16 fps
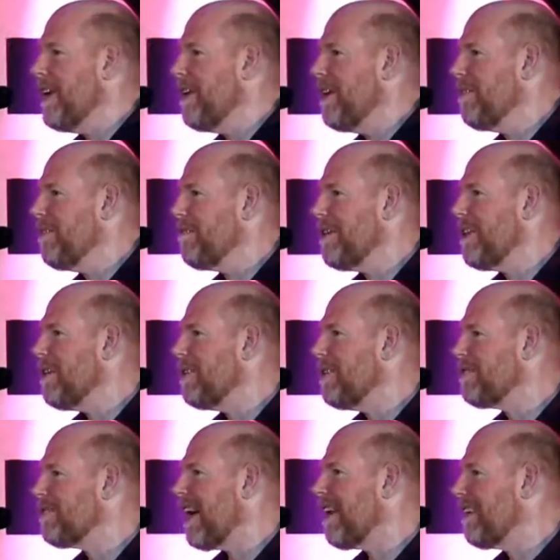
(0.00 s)
The video's
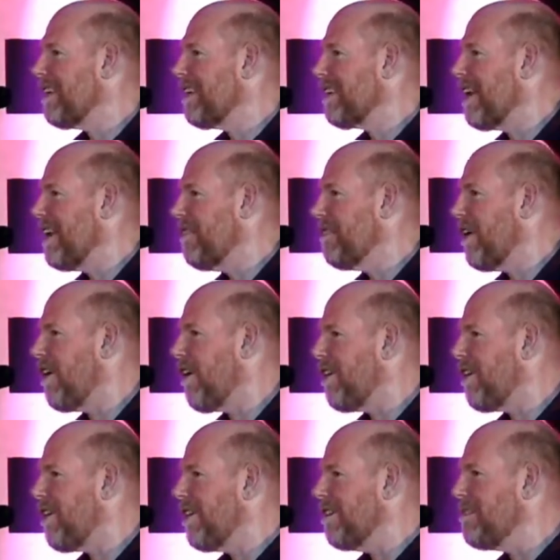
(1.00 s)
got kind of a
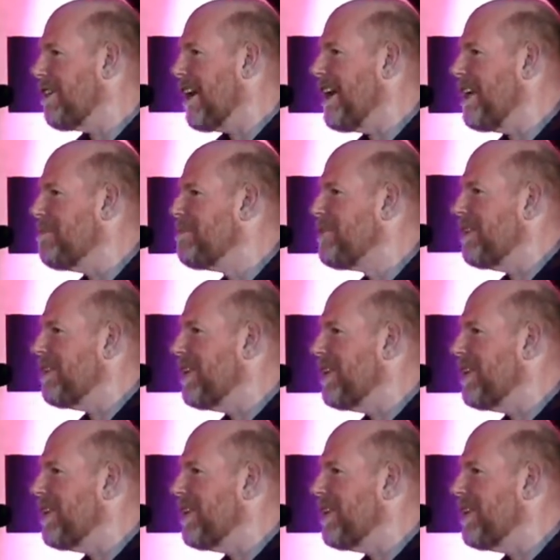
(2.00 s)
horror vibe to it.